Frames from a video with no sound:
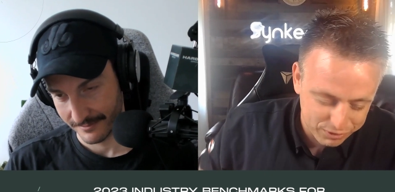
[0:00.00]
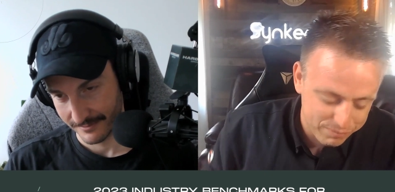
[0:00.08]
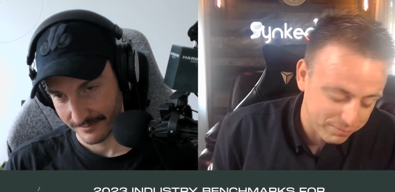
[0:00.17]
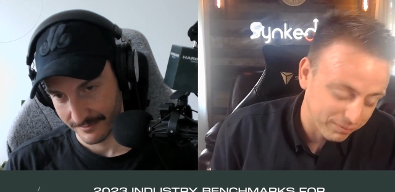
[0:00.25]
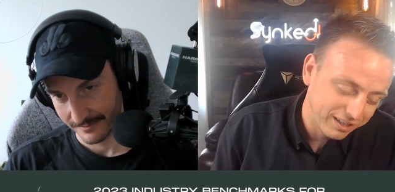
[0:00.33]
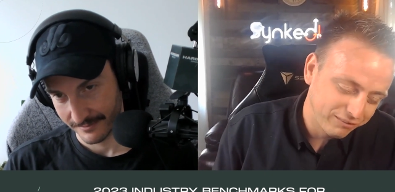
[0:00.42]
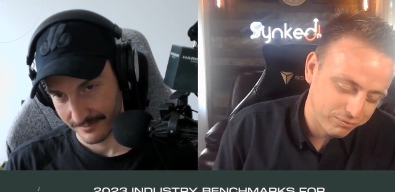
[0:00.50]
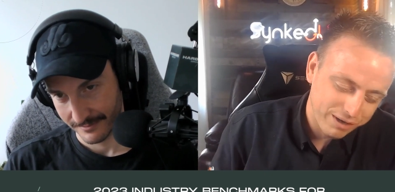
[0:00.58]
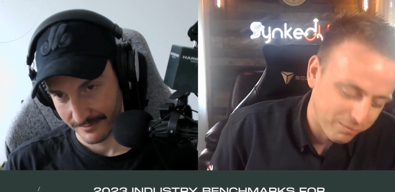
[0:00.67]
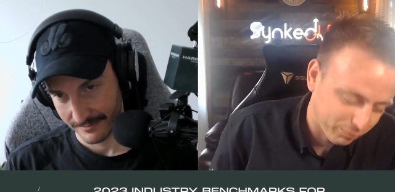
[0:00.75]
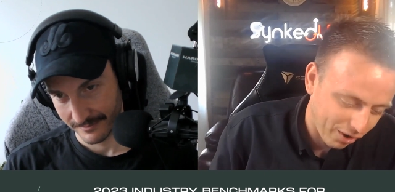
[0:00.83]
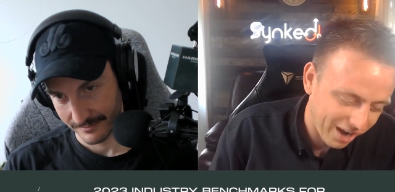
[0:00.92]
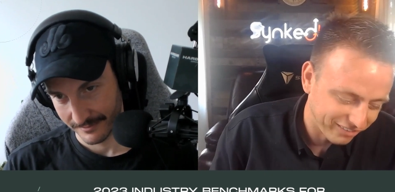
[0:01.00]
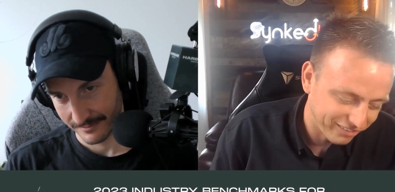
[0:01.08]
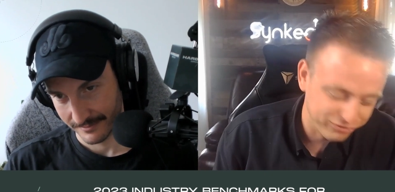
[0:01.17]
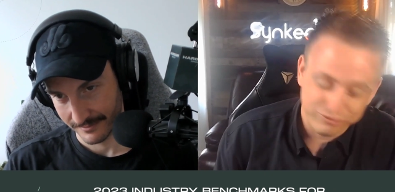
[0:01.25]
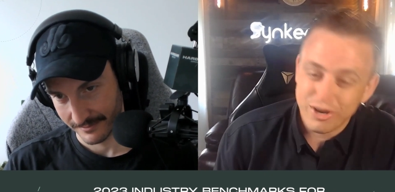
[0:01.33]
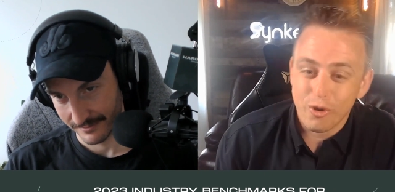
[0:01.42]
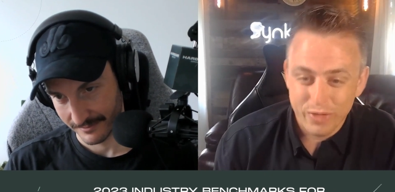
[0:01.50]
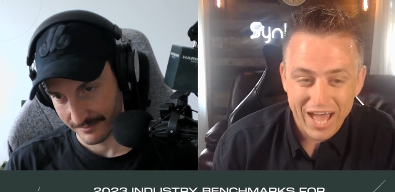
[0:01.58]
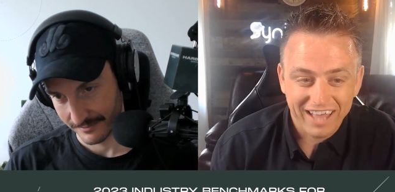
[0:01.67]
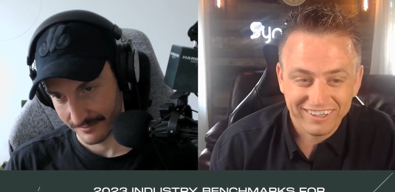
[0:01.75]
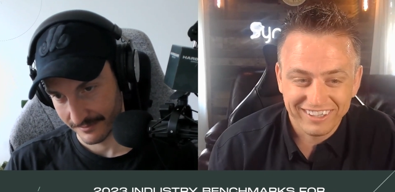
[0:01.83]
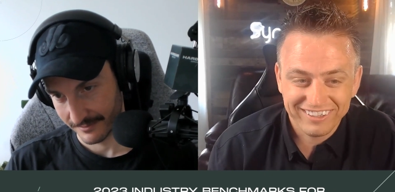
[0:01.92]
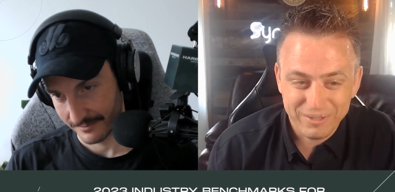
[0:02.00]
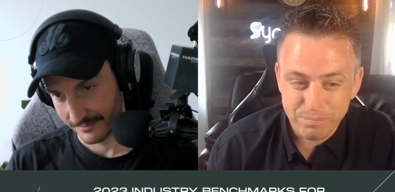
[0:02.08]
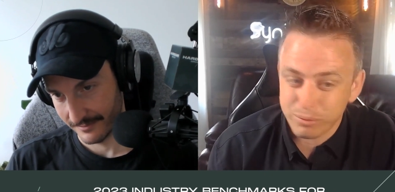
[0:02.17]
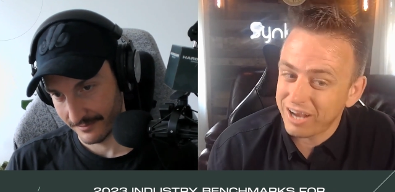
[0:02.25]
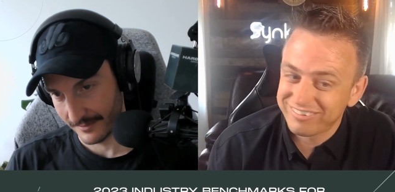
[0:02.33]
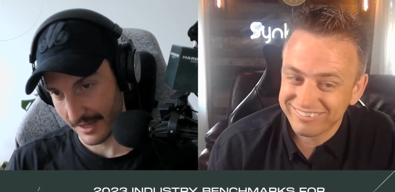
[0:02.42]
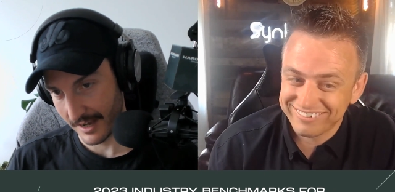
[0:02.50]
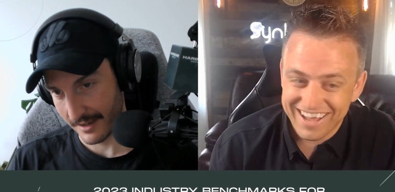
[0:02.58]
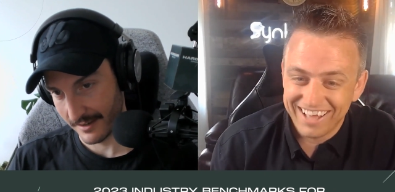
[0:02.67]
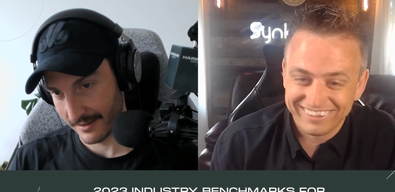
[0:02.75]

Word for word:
Speaker 1: beliefs around price, just know that like the price is not. Yeah.